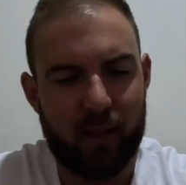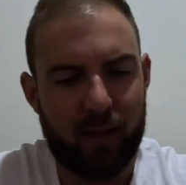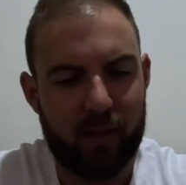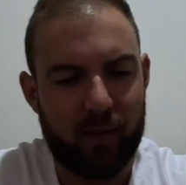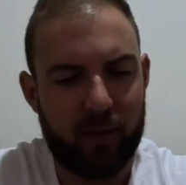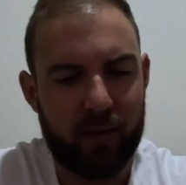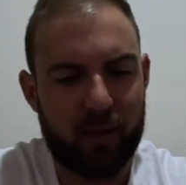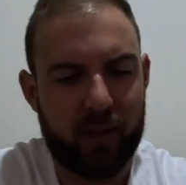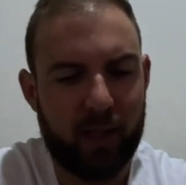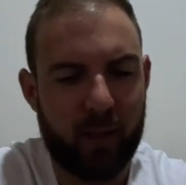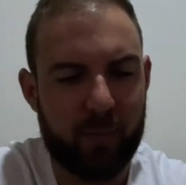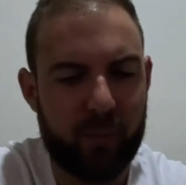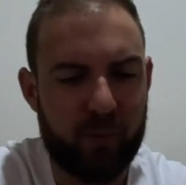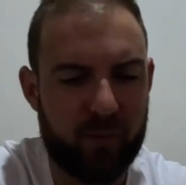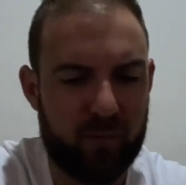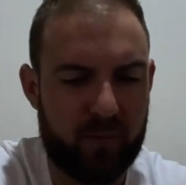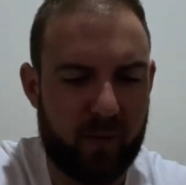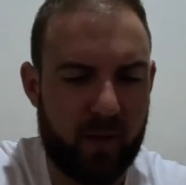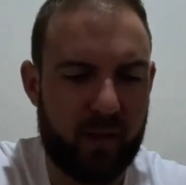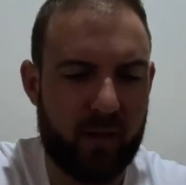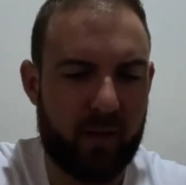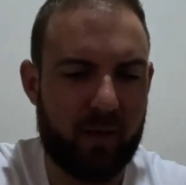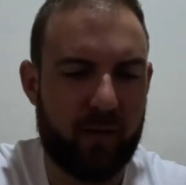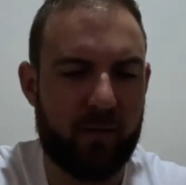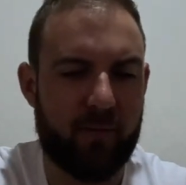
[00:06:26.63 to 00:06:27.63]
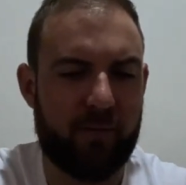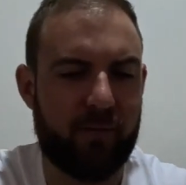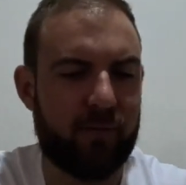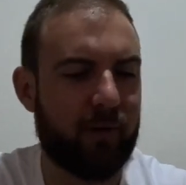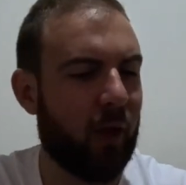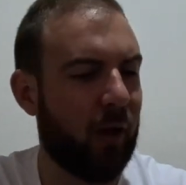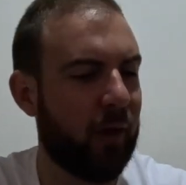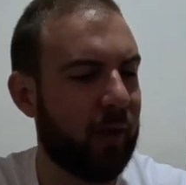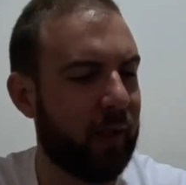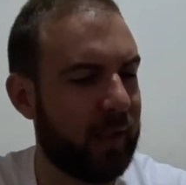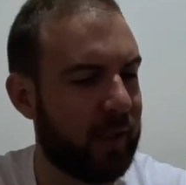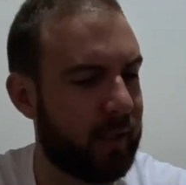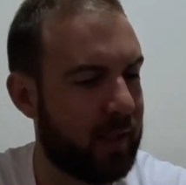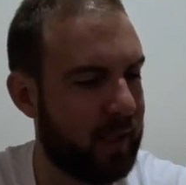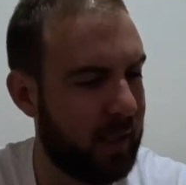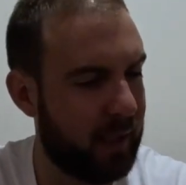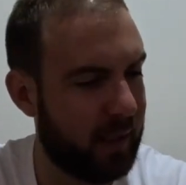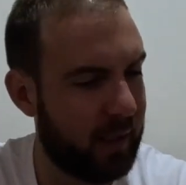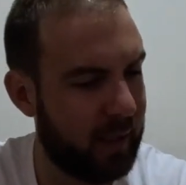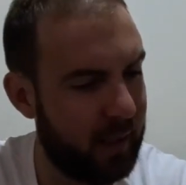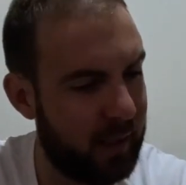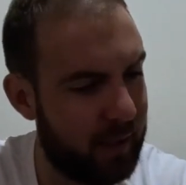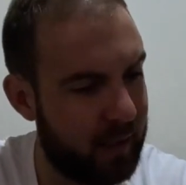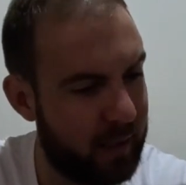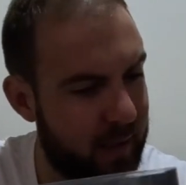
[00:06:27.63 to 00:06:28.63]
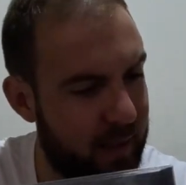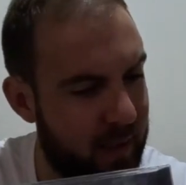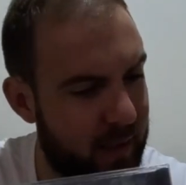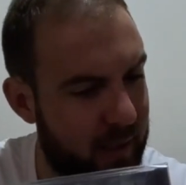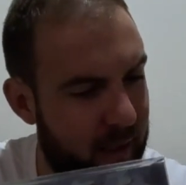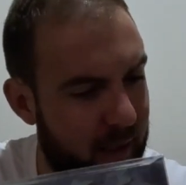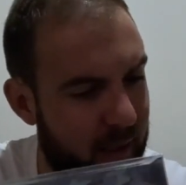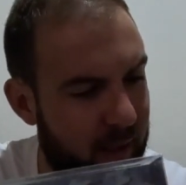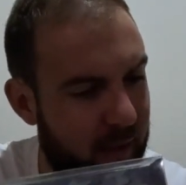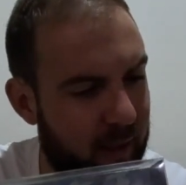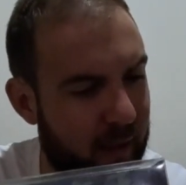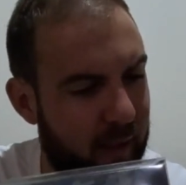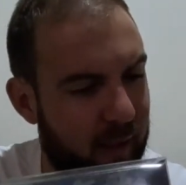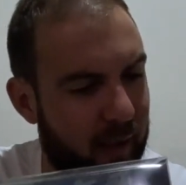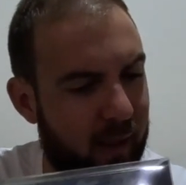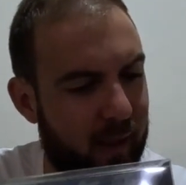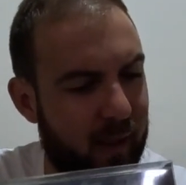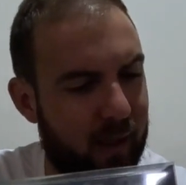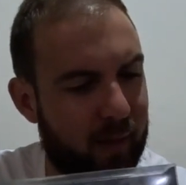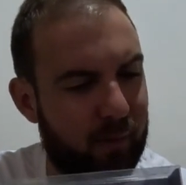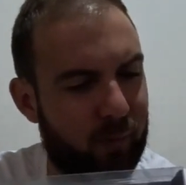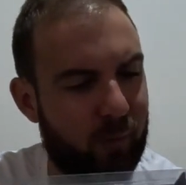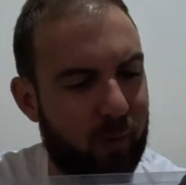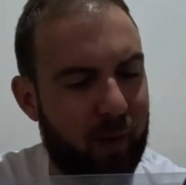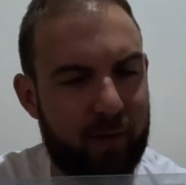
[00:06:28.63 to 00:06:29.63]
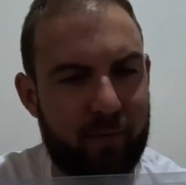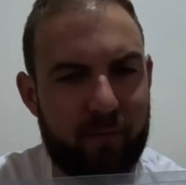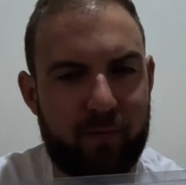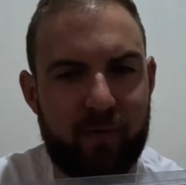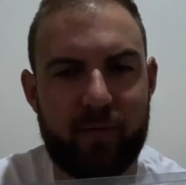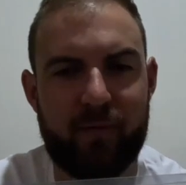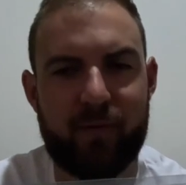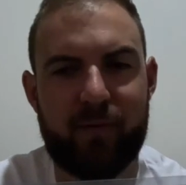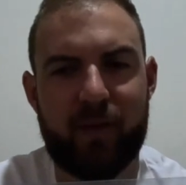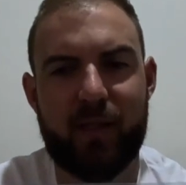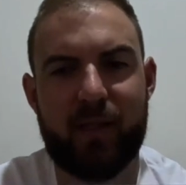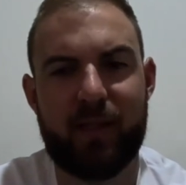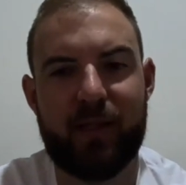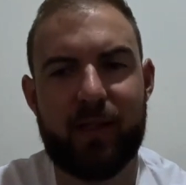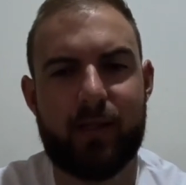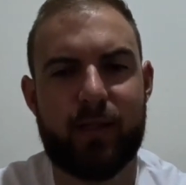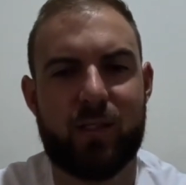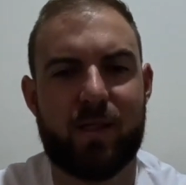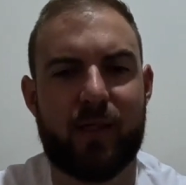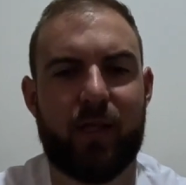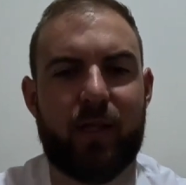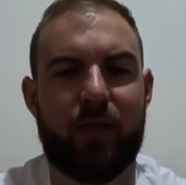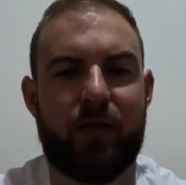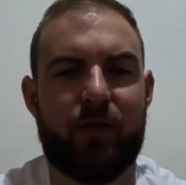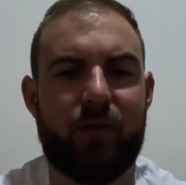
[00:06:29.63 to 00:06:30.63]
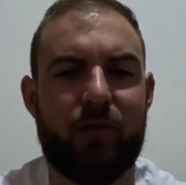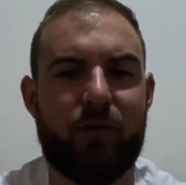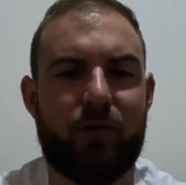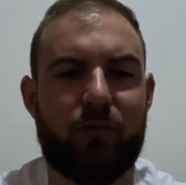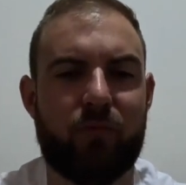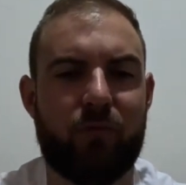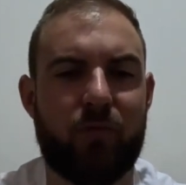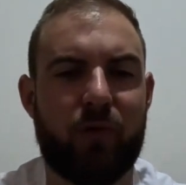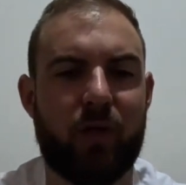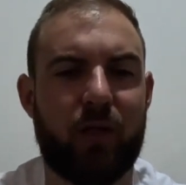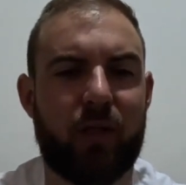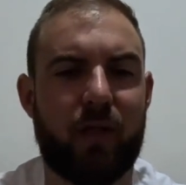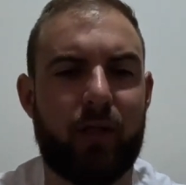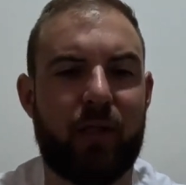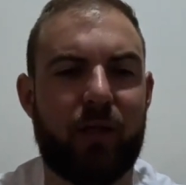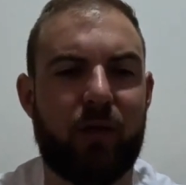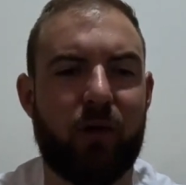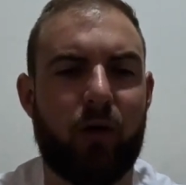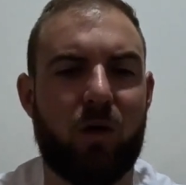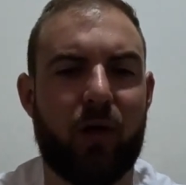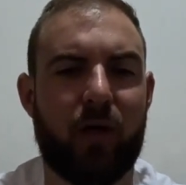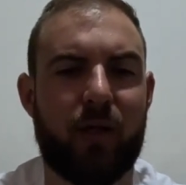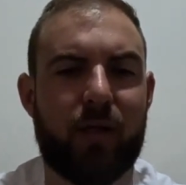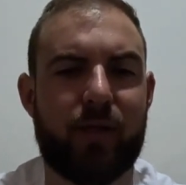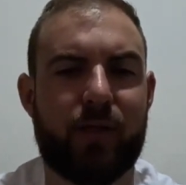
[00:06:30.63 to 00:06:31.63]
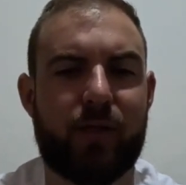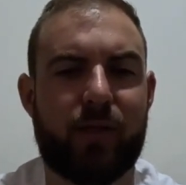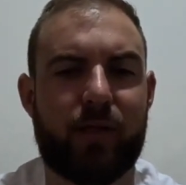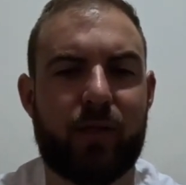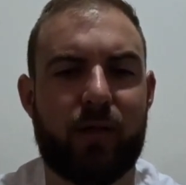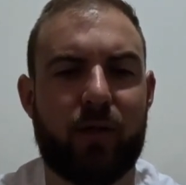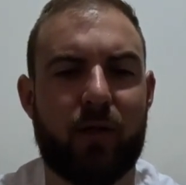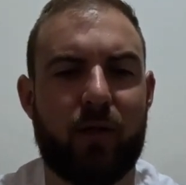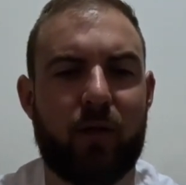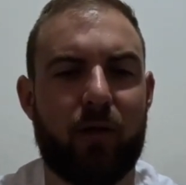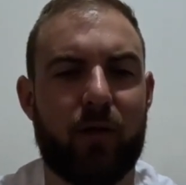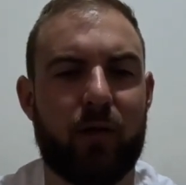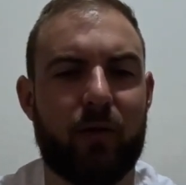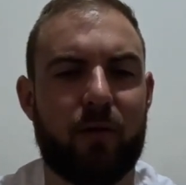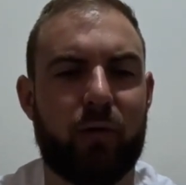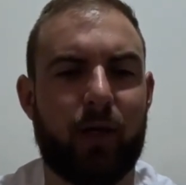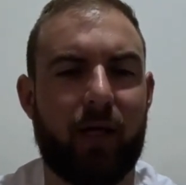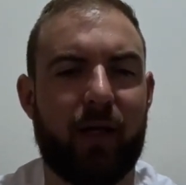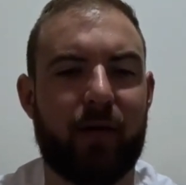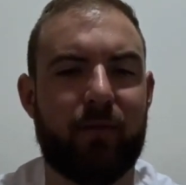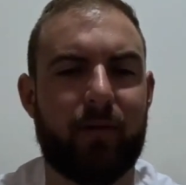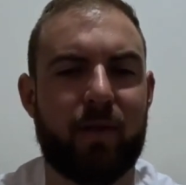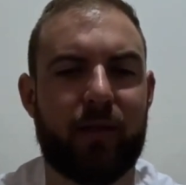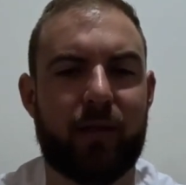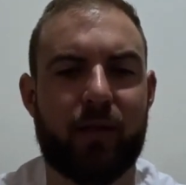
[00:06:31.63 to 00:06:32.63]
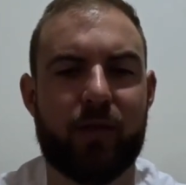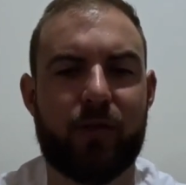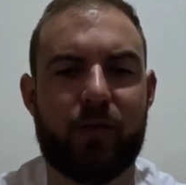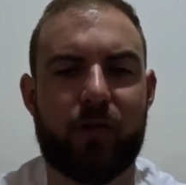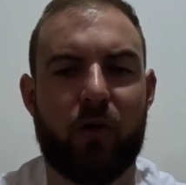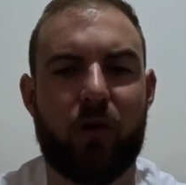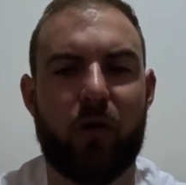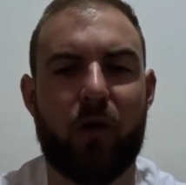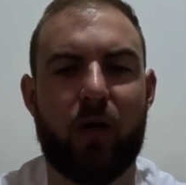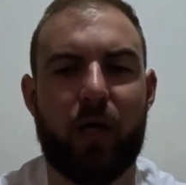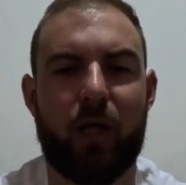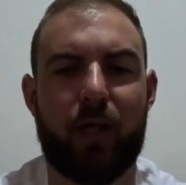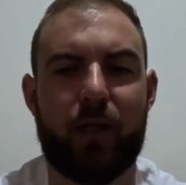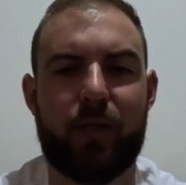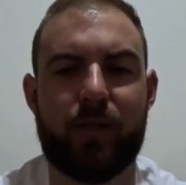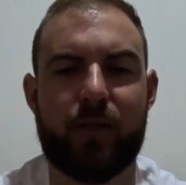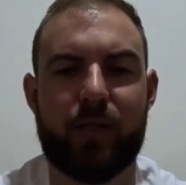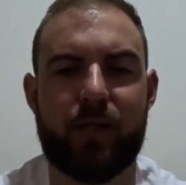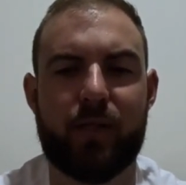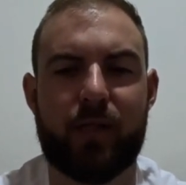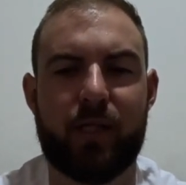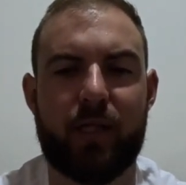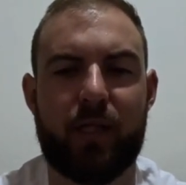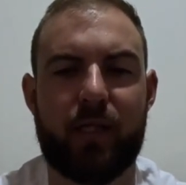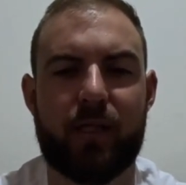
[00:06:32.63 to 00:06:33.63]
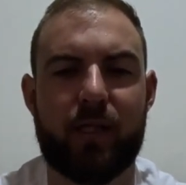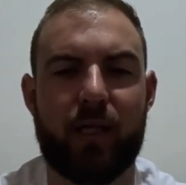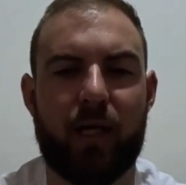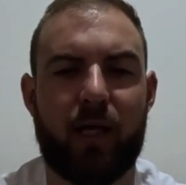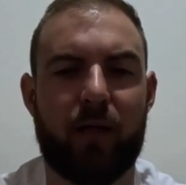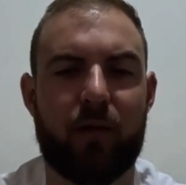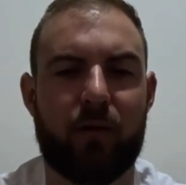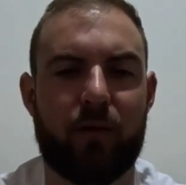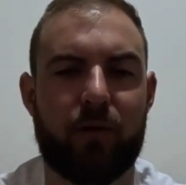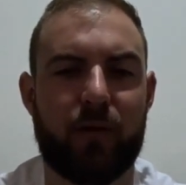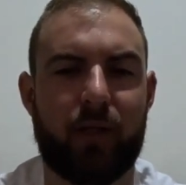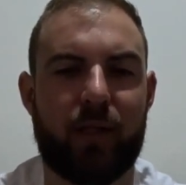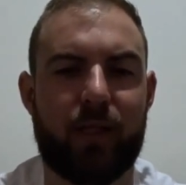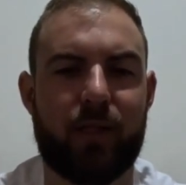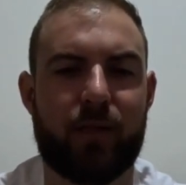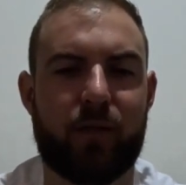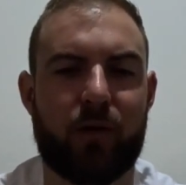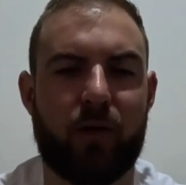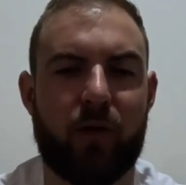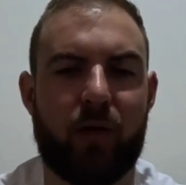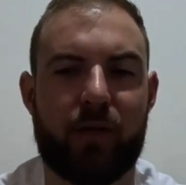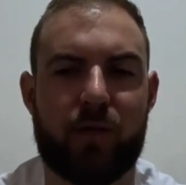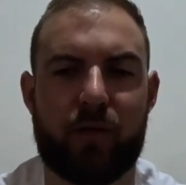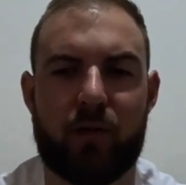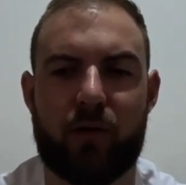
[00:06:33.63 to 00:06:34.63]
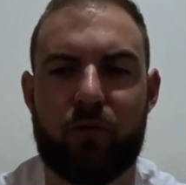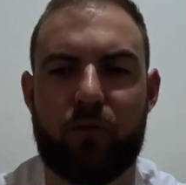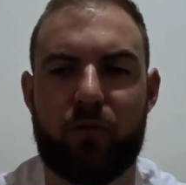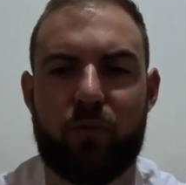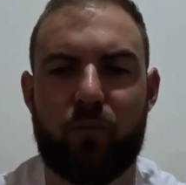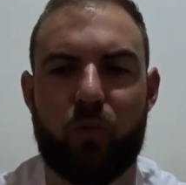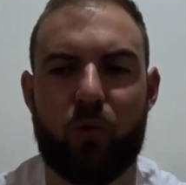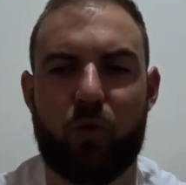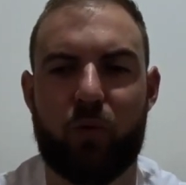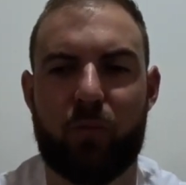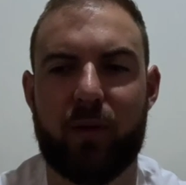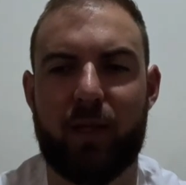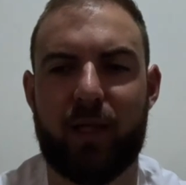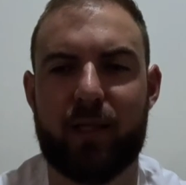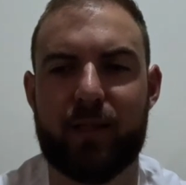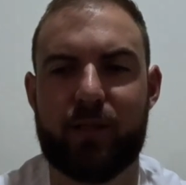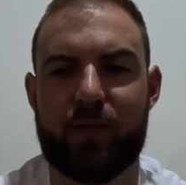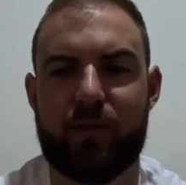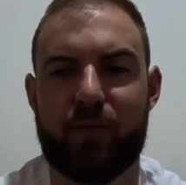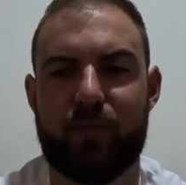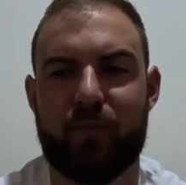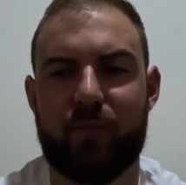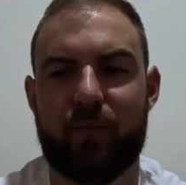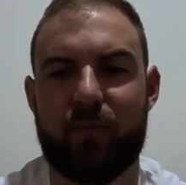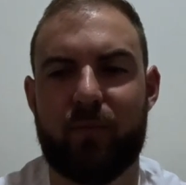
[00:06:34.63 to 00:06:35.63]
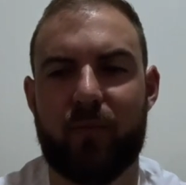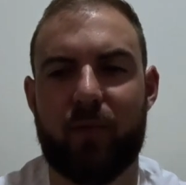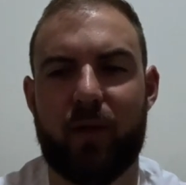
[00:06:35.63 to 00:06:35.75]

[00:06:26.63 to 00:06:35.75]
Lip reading: Got a couple of other floating stickies, 150s, just really nice holographic designs and detail on these guys. I couldn't walk past them.